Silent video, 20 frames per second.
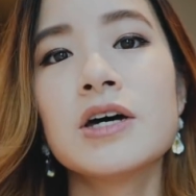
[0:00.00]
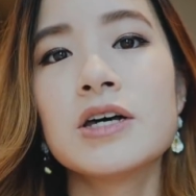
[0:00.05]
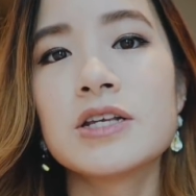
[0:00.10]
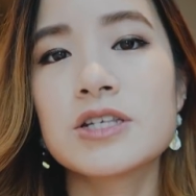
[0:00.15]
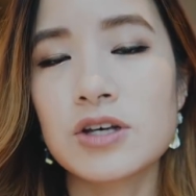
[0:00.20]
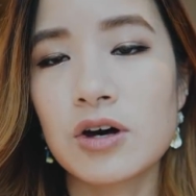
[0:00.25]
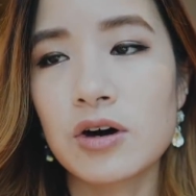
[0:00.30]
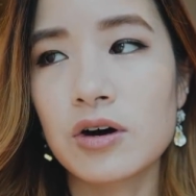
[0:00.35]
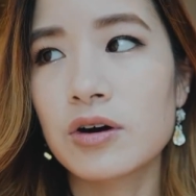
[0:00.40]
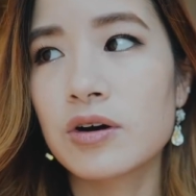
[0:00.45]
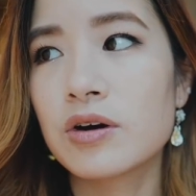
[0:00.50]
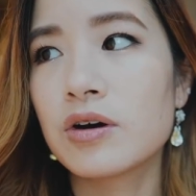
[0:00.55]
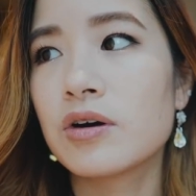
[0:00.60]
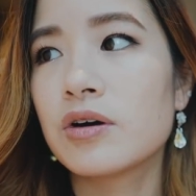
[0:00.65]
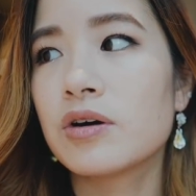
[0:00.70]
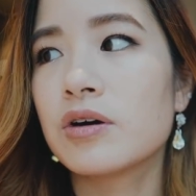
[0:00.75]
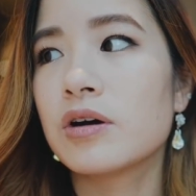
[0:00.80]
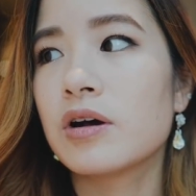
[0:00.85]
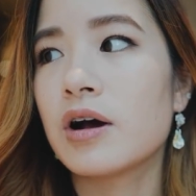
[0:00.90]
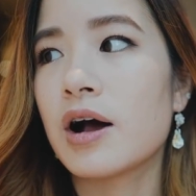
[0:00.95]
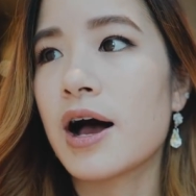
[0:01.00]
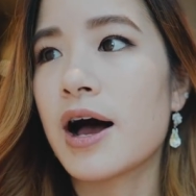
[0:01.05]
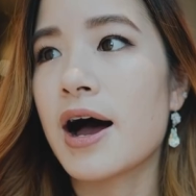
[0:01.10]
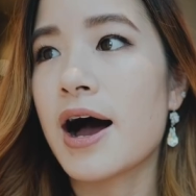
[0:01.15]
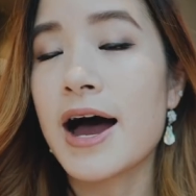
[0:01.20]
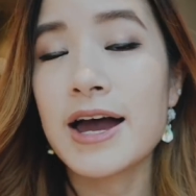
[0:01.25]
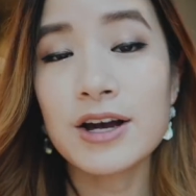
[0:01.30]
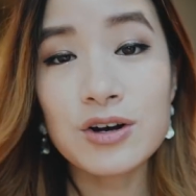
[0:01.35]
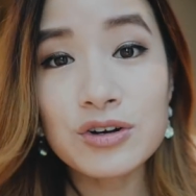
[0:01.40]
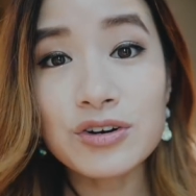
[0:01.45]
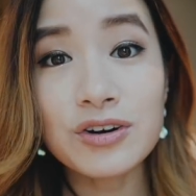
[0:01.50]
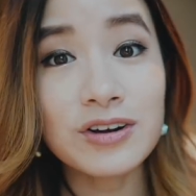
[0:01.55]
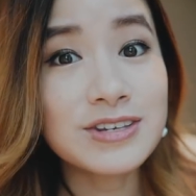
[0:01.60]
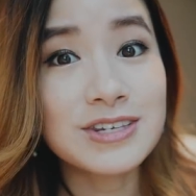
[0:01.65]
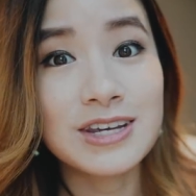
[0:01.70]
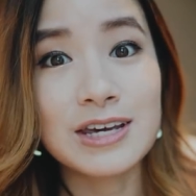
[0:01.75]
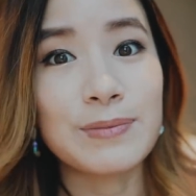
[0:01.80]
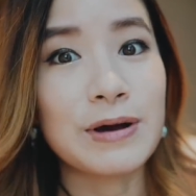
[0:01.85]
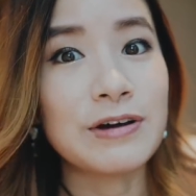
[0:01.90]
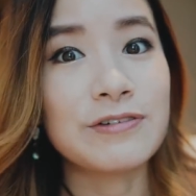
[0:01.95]
So I could not
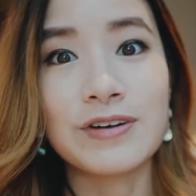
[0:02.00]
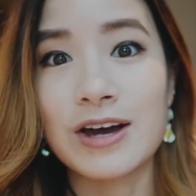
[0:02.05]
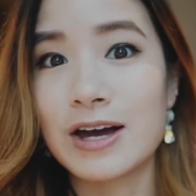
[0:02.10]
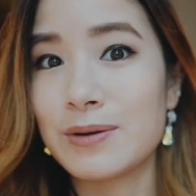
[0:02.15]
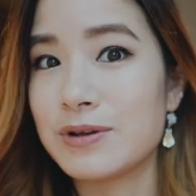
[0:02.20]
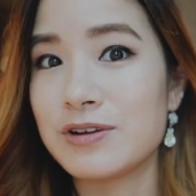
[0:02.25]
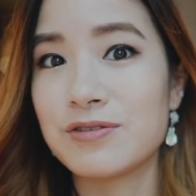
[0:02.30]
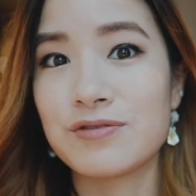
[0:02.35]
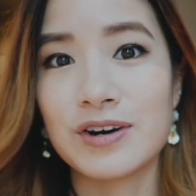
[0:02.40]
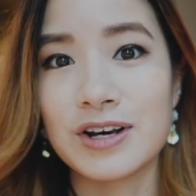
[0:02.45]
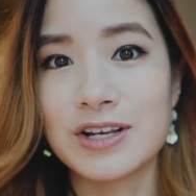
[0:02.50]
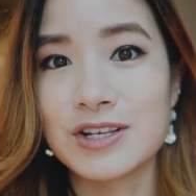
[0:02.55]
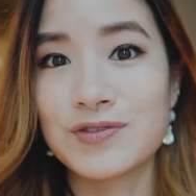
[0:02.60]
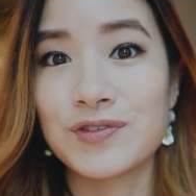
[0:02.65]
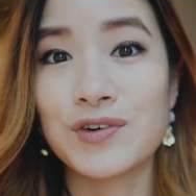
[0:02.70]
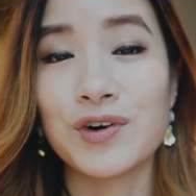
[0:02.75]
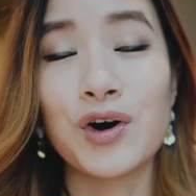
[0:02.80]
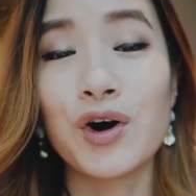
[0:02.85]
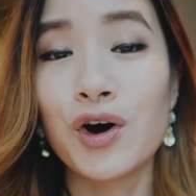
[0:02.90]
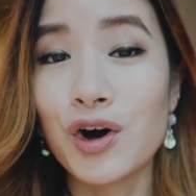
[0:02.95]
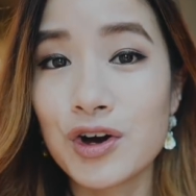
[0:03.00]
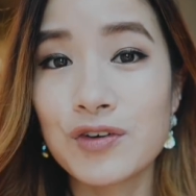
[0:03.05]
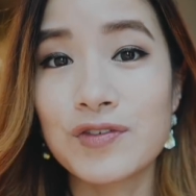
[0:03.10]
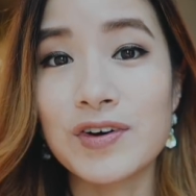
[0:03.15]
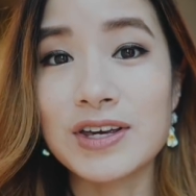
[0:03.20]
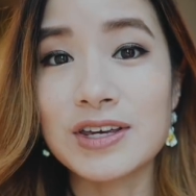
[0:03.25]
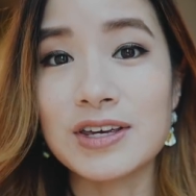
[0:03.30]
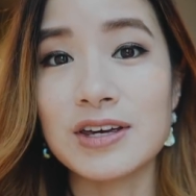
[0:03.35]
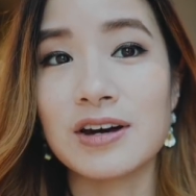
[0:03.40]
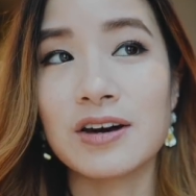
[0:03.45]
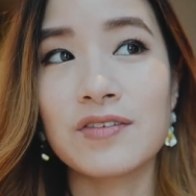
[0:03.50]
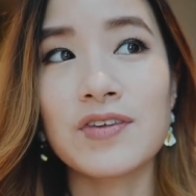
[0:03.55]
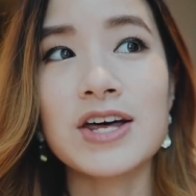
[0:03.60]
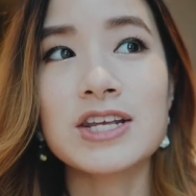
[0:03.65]
see my family and friends for over a year.